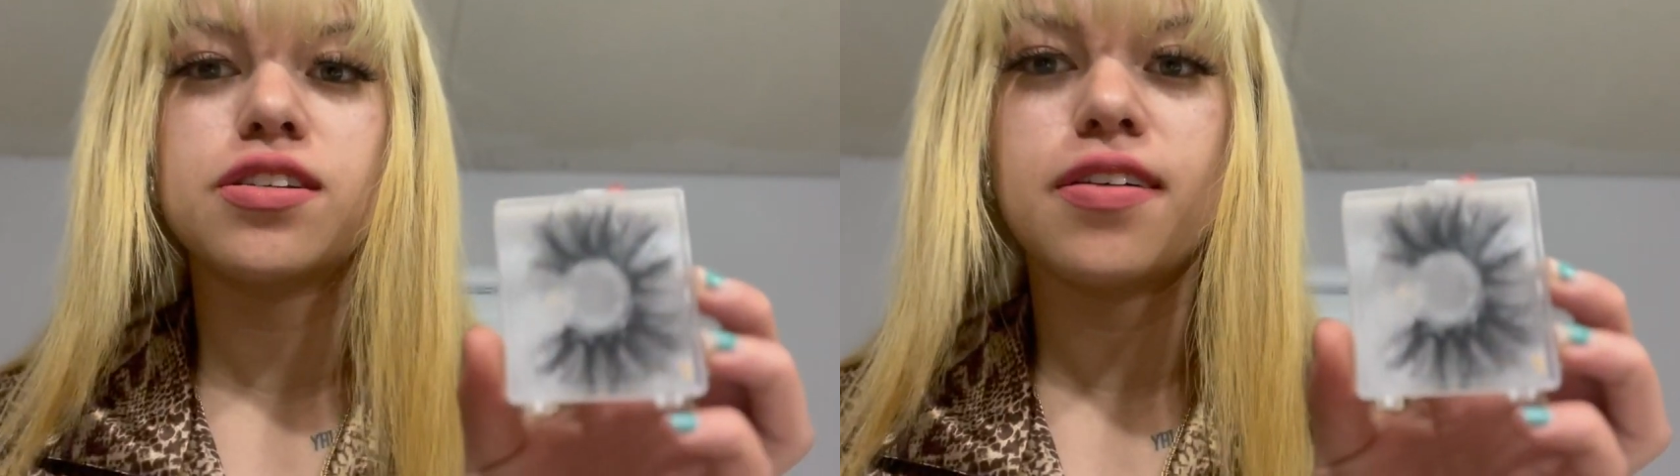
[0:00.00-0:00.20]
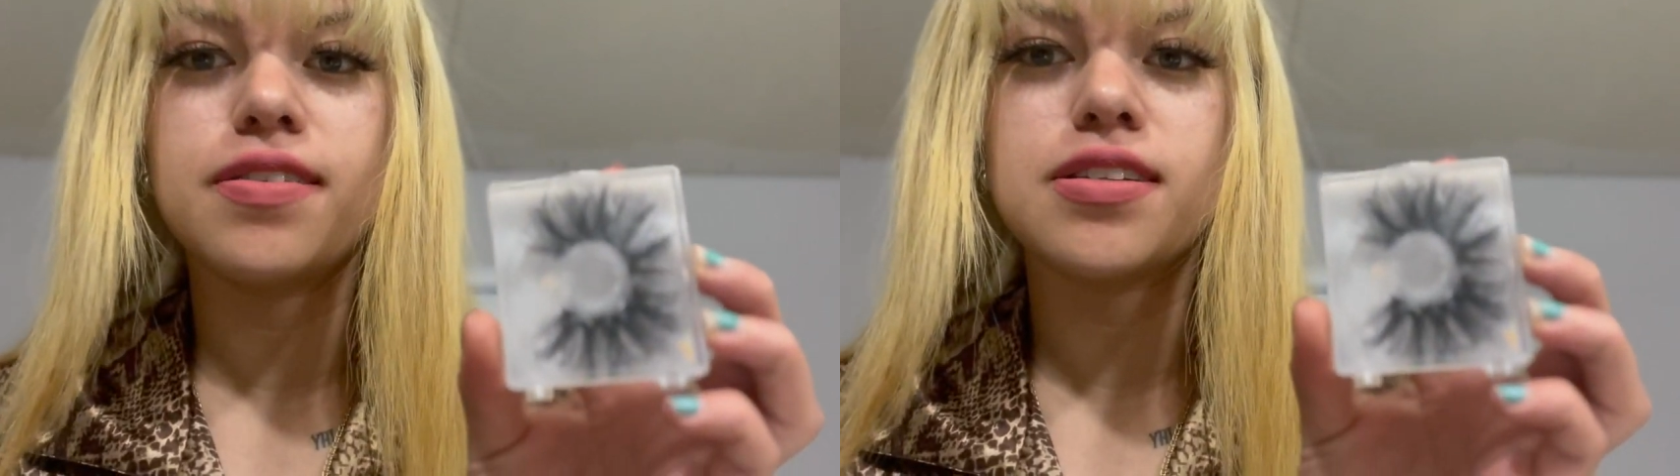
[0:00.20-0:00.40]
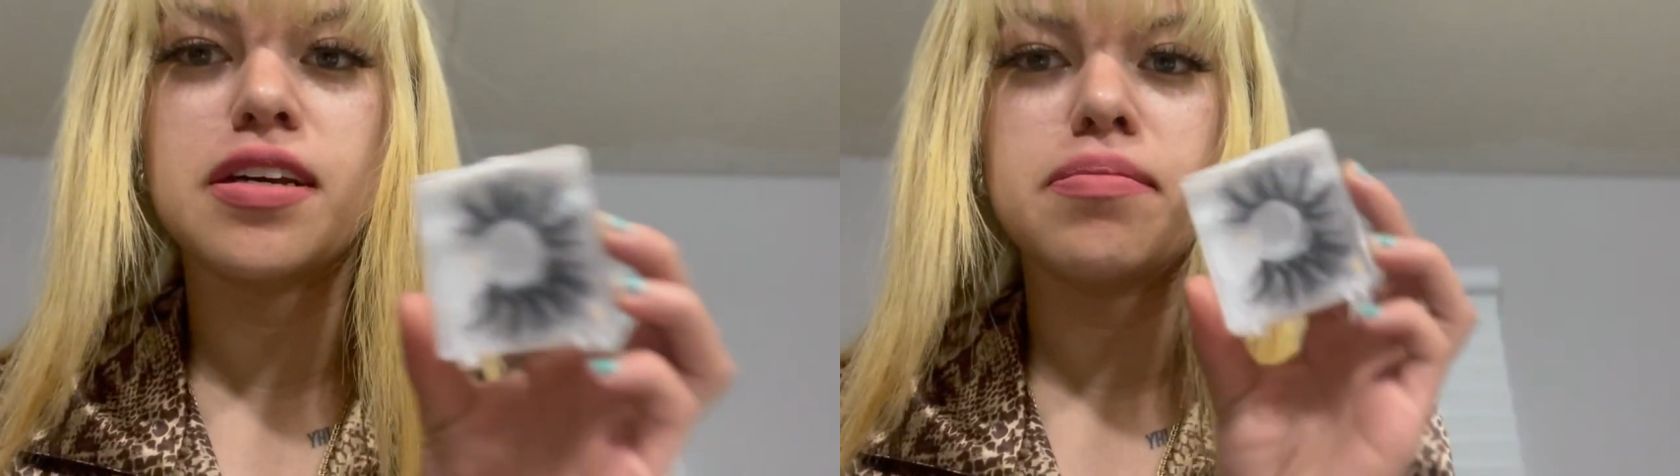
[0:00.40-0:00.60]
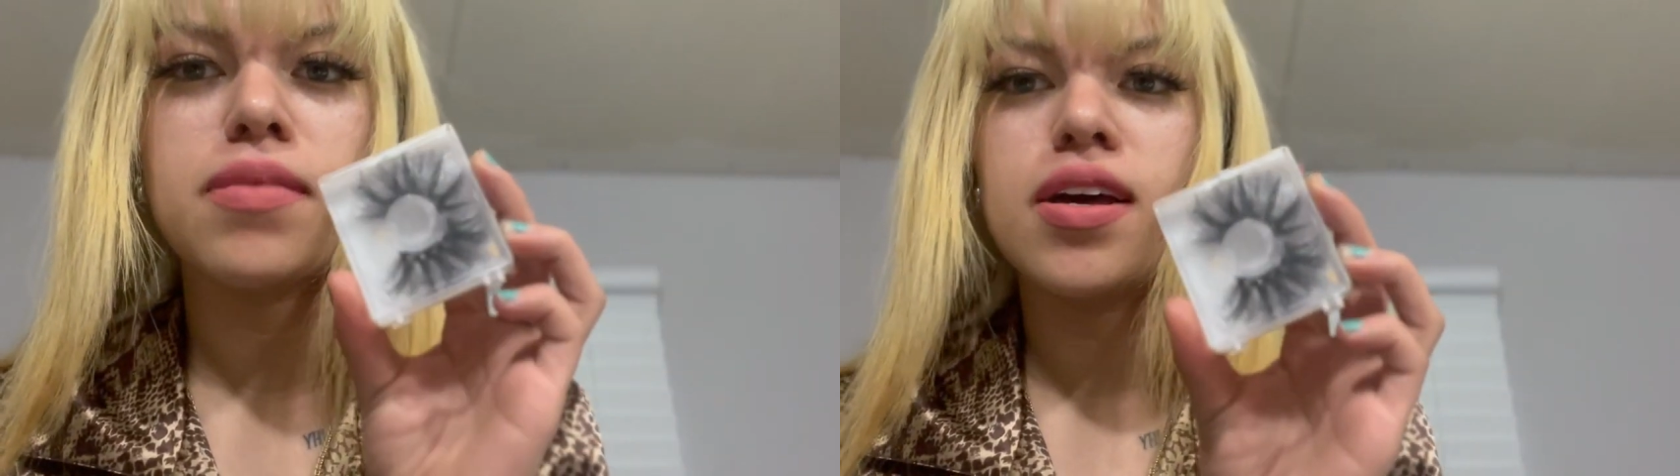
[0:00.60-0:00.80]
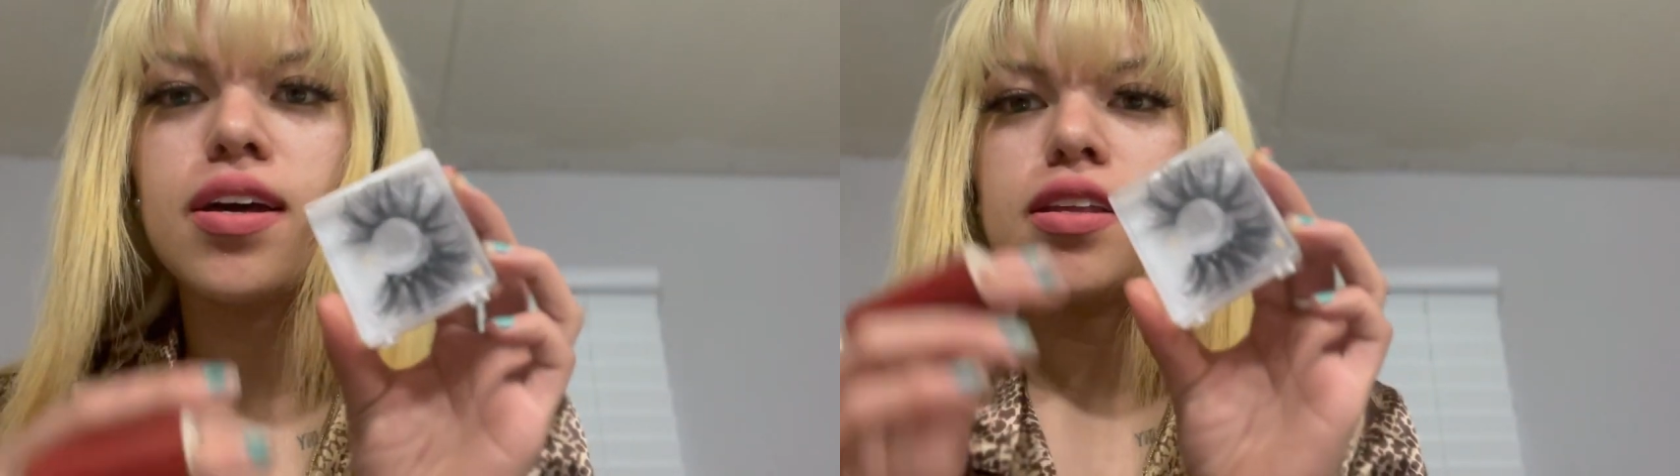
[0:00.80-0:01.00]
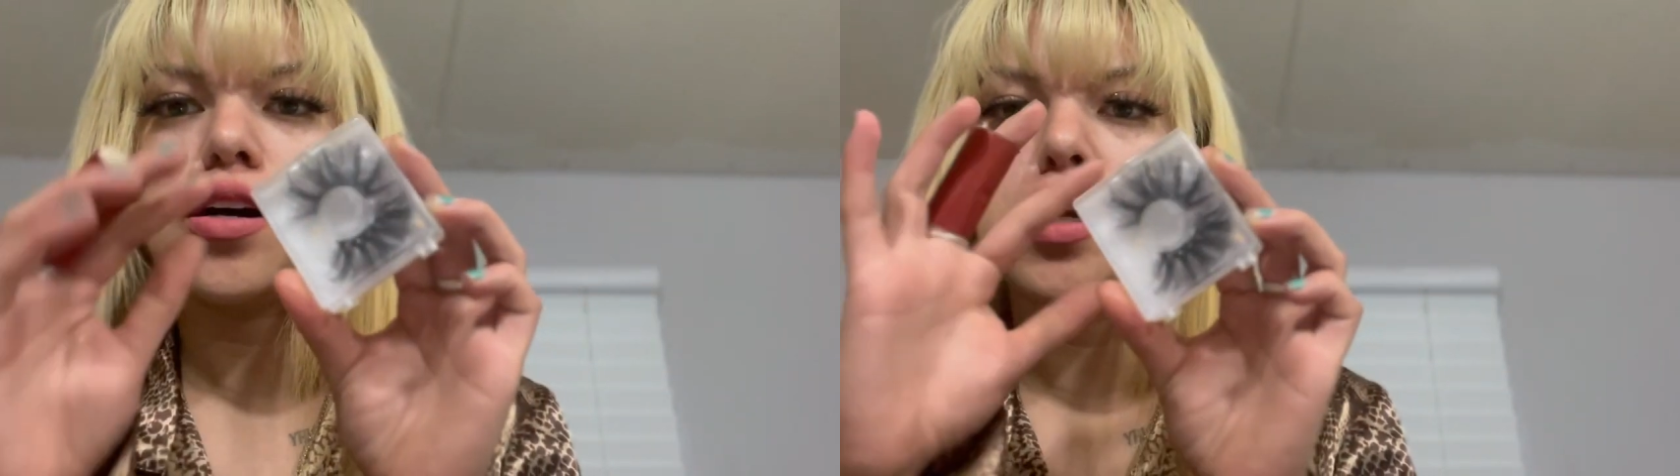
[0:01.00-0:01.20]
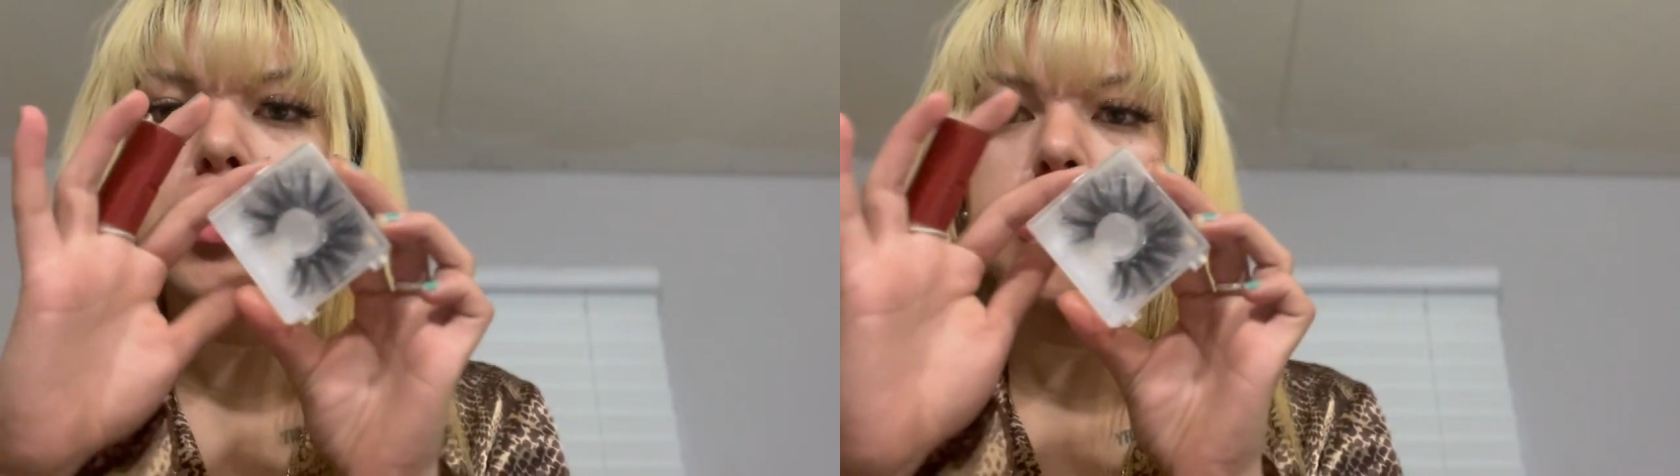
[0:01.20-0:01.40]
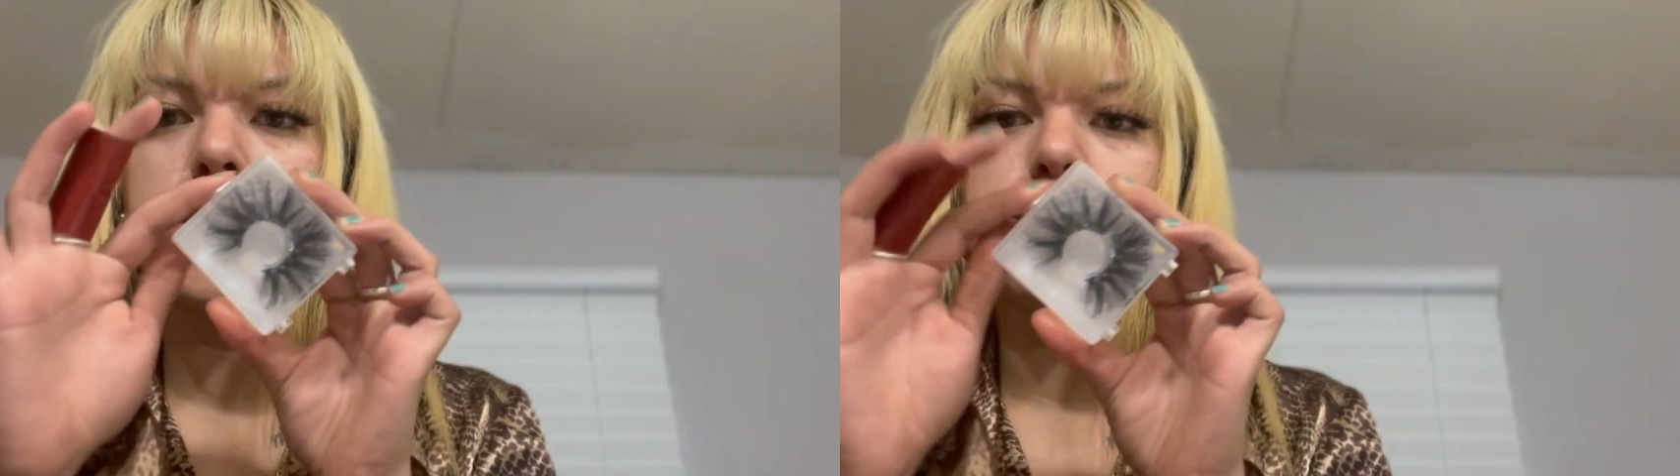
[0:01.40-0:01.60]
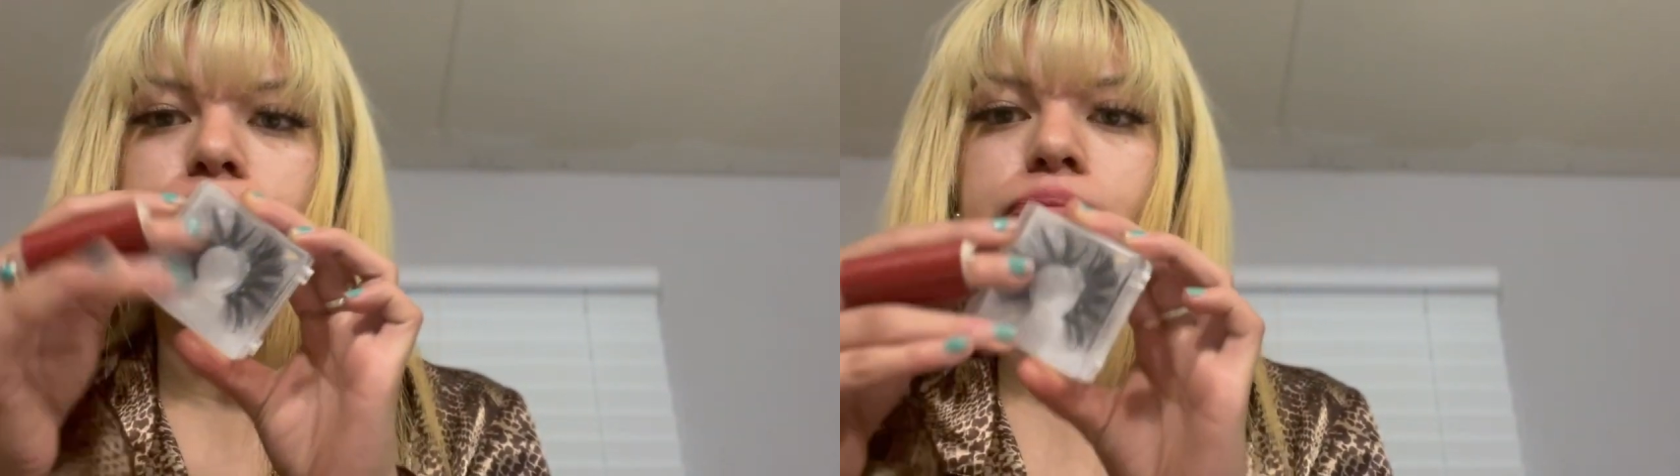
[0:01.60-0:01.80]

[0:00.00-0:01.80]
obviously. They're a little,